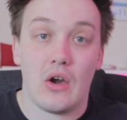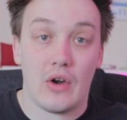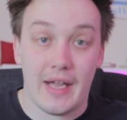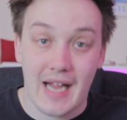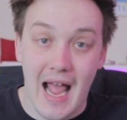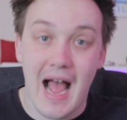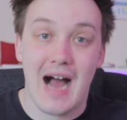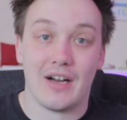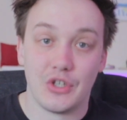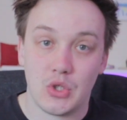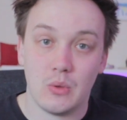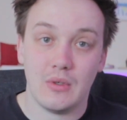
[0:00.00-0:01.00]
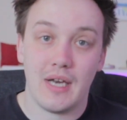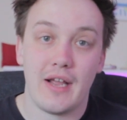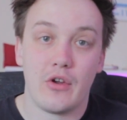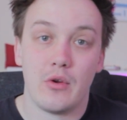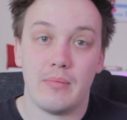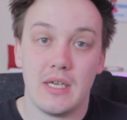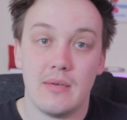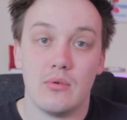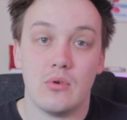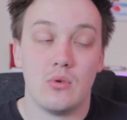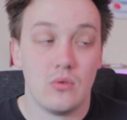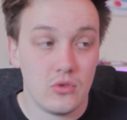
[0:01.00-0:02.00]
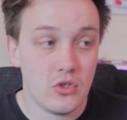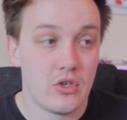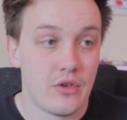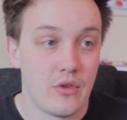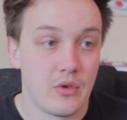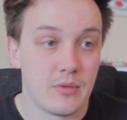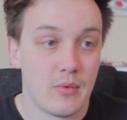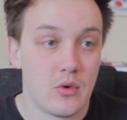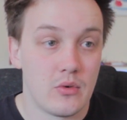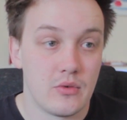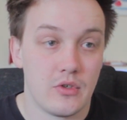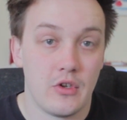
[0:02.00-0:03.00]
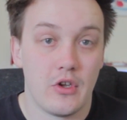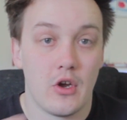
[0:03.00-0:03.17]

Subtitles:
like actual Lego people look at those models and